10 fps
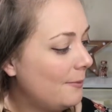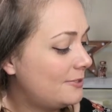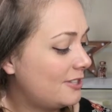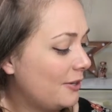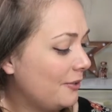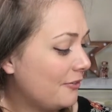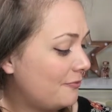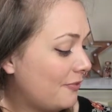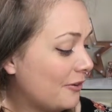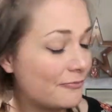So
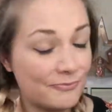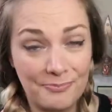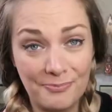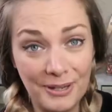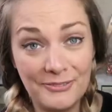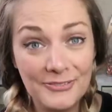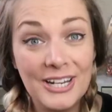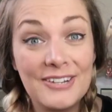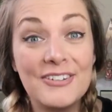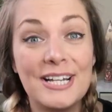I've been
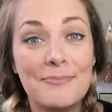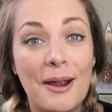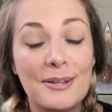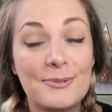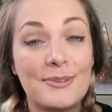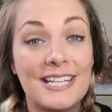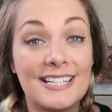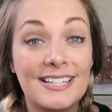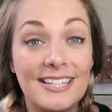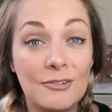really impressed with
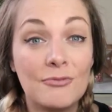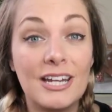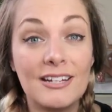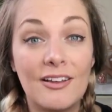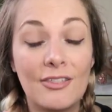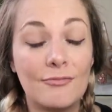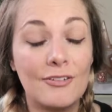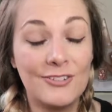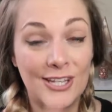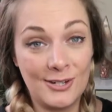these. I did read other
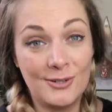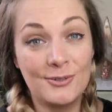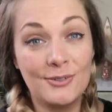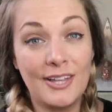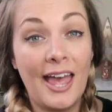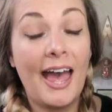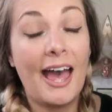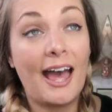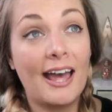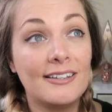reviews,
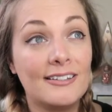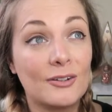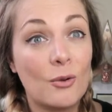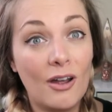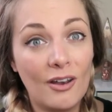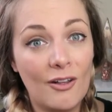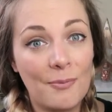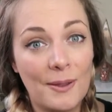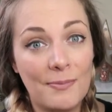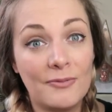and quite a lot
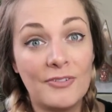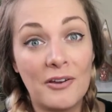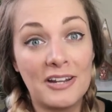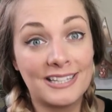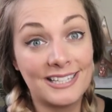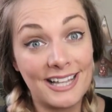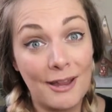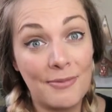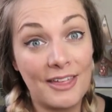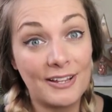of people have noted the
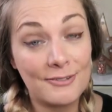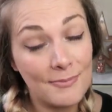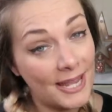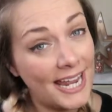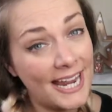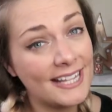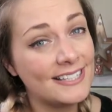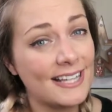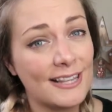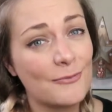same thing as me and
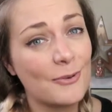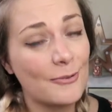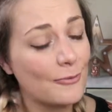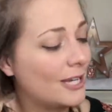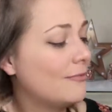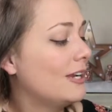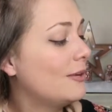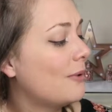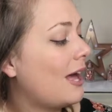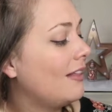said they've worked
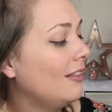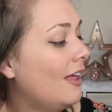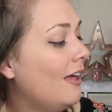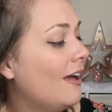really well.